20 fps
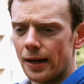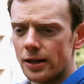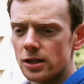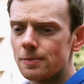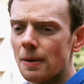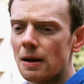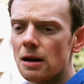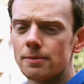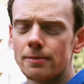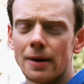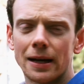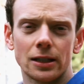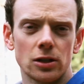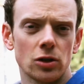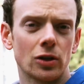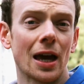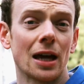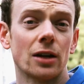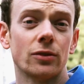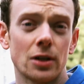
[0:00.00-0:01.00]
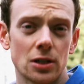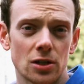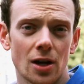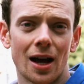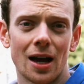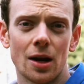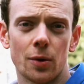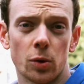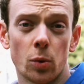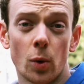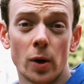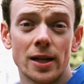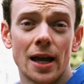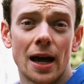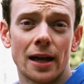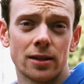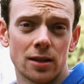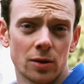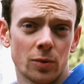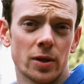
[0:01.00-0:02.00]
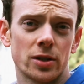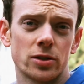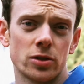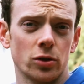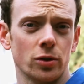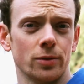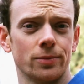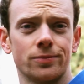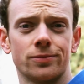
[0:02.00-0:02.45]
Just bear in mind that you can reach higher with one hand than with two.